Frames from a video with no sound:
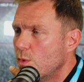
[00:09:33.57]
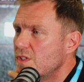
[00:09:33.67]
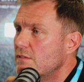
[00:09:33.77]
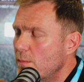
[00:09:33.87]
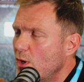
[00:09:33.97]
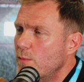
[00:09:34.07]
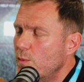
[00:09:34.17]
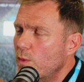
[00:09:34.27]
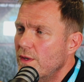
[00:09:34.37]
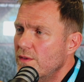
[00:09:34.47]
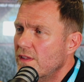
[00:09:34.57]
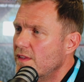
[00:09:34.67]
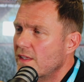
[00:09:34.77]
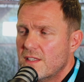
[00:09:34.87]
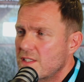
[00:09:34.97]
Was there a moment where you did
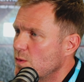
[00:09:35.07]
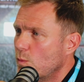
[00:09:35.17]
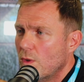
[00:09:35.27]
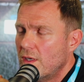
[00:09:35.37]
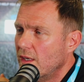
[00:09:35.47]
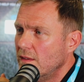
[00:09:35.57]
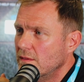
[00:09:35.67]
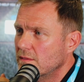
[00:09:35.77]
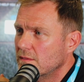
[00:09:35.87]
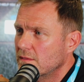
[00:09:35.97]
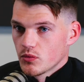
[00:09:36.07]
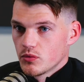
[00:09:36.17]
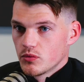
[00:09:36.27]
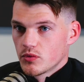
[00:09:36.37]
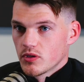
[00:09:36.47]
think this isn't working?
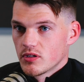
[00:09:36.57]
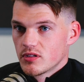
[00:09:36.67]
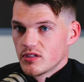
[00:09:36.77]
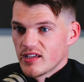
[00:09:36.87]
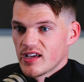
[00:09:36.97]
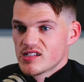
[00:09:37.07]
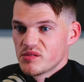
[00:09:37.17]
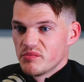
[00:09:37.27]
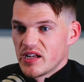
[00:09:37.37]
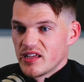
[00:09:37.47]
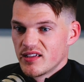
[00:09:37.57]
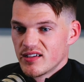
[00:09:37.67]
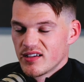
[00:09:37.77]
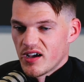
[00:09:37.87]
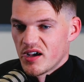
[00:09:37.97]
Oh God, yes, many.
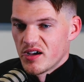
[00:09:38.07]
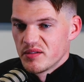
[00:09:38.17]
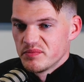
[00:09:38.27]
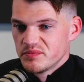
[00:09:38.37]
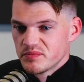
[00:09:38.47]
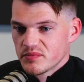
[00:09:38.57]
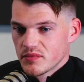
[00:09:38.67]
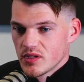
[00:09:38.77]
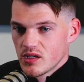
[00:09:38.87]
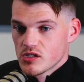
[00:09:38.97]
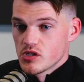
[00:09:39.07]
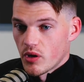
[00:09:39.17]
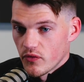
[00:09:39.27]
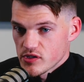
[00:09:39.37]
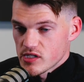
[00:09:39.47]
So
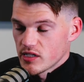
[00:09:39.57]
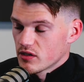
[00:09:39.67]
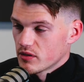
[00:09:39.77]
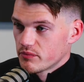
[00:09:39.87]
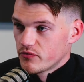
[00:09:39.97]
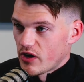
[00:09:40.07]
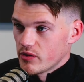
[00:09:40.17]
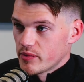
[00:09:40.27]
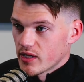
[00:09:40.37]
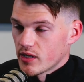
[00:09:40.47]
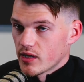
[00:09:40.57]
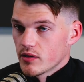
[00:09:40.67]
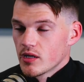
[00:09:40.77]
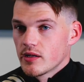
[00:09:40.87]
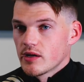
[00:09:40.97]
obviously in the very
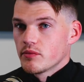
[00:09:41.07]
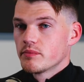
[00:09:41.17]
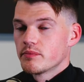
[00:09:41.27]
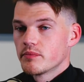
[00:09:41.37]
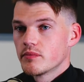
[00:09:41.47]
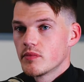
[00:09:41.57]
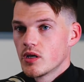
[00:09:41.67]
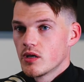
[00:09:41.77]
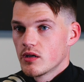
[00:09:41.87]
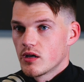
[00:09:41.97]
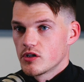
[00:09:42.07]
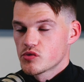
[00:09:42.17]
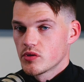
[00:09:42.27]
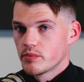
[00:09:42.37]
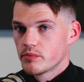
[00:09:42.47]
beginning, now I just
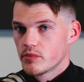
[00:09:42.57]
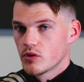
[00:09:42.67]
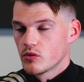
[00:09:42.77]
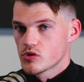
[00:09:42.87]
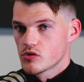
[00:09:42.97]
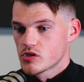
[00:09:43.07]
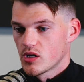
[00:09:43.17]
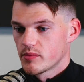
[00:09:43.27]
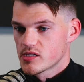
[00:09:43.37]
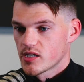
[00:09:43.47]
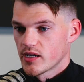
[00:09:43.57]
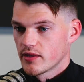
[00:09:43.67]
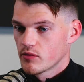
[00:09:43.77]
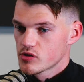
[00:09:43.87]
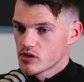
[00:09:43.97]
want to also start by saying
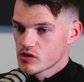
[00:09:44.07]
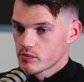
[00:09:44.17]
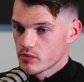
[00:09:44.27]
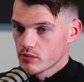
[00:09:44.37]
there was